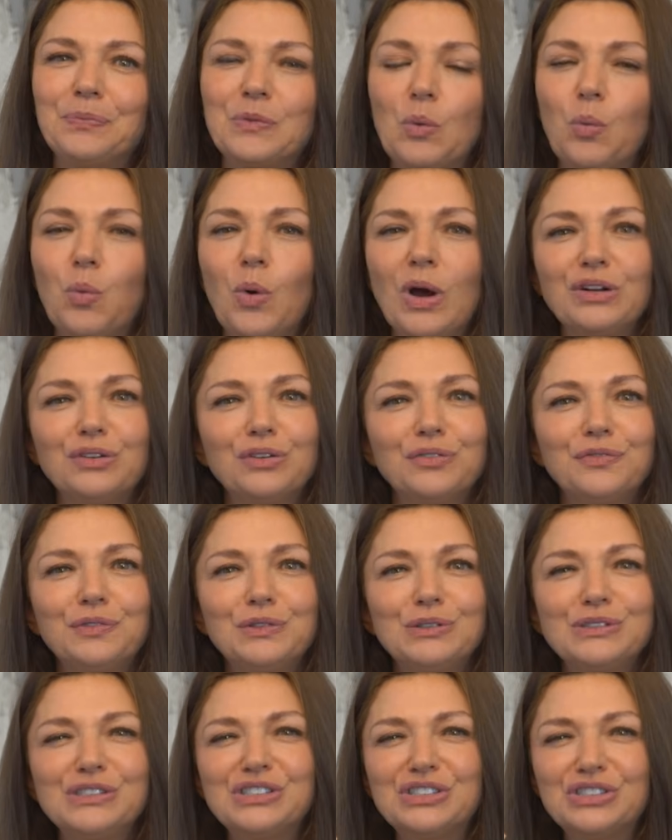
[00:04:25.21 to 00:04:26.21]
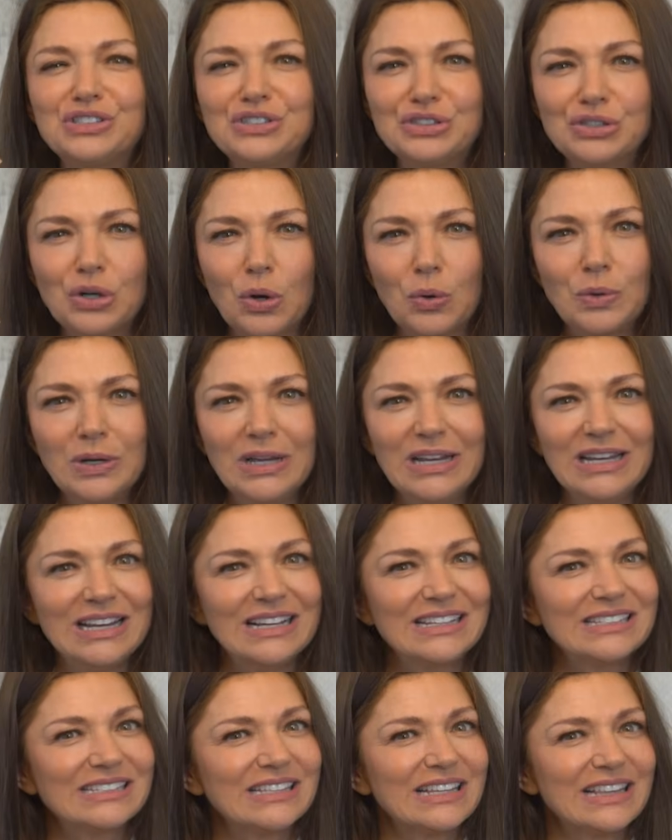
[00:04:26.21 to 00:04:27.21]
wonderful
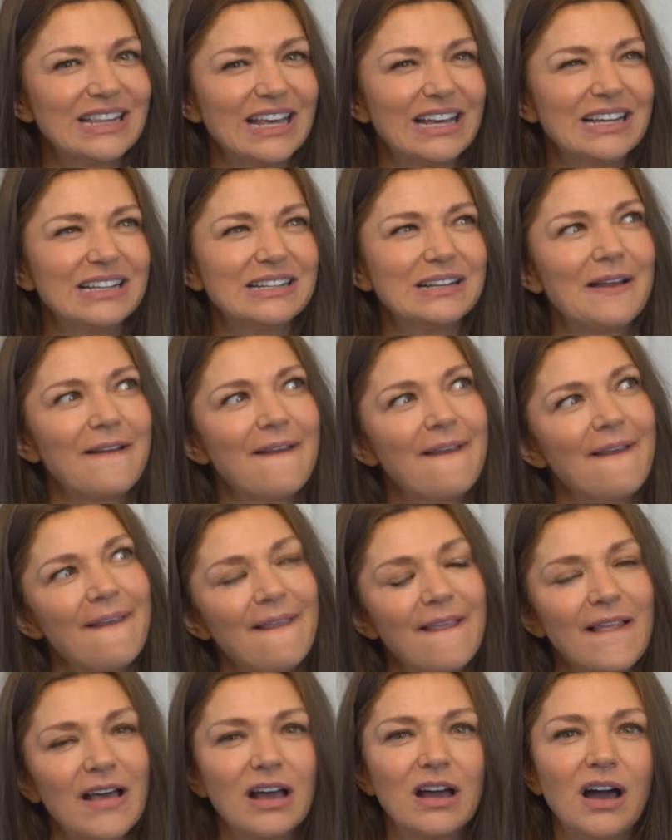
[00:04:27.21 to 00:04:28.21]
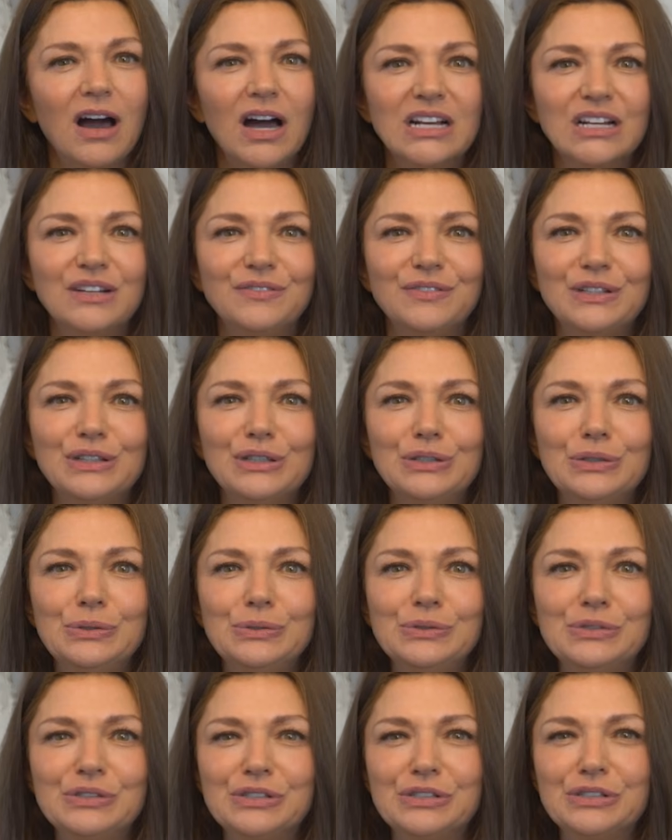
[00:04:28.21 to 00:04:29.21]
stoniness that kind of
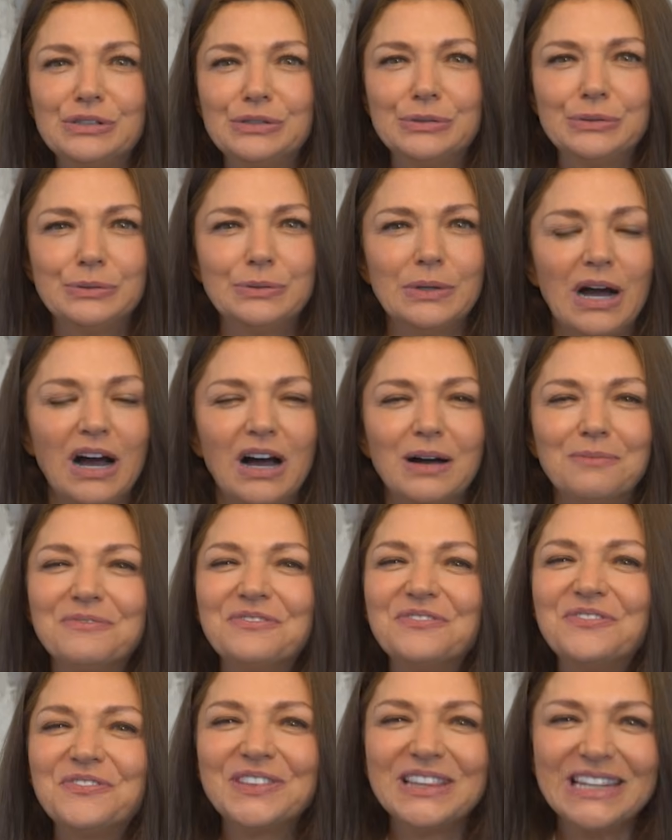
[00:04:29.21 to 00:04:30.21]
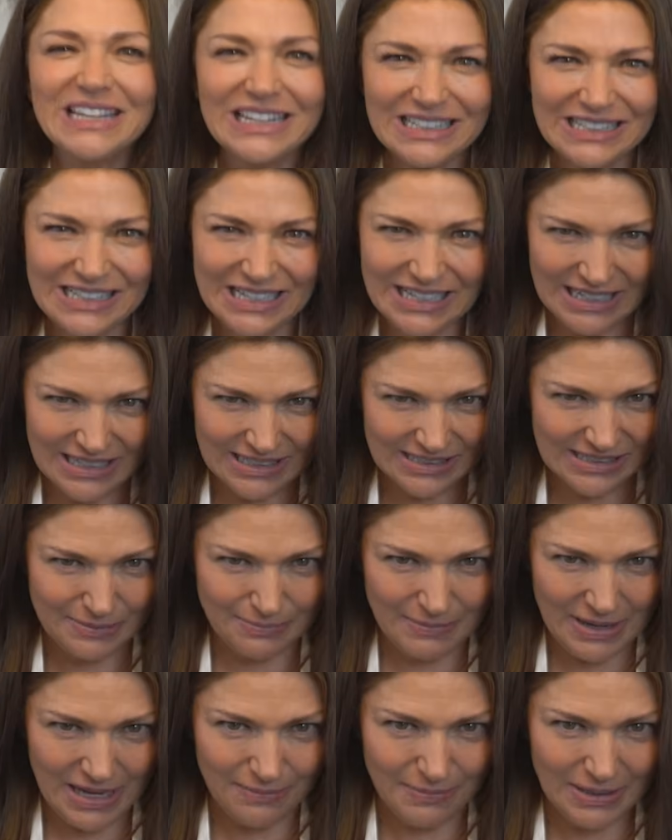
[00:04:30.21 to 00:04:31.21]
alludes to flintiness
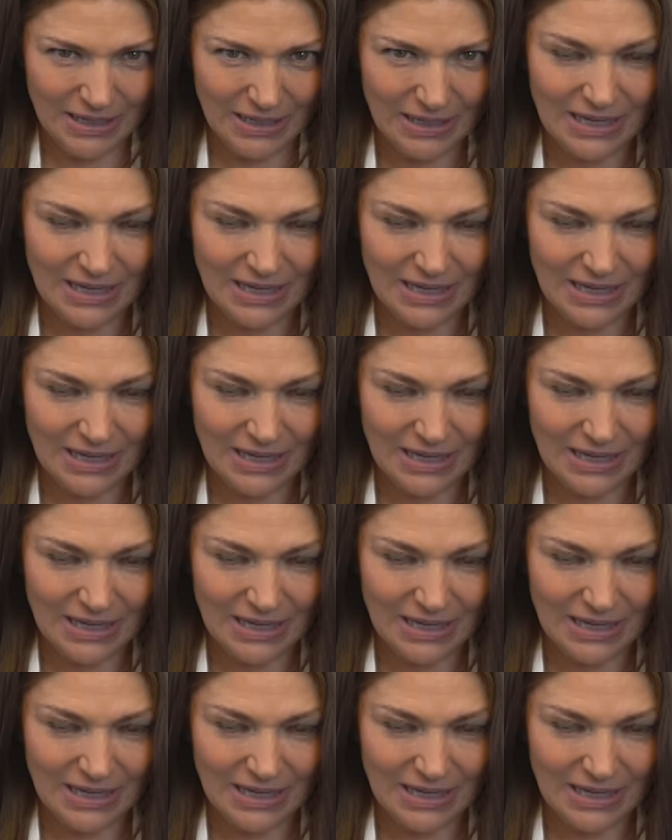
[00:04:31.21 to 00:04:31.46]
maybe.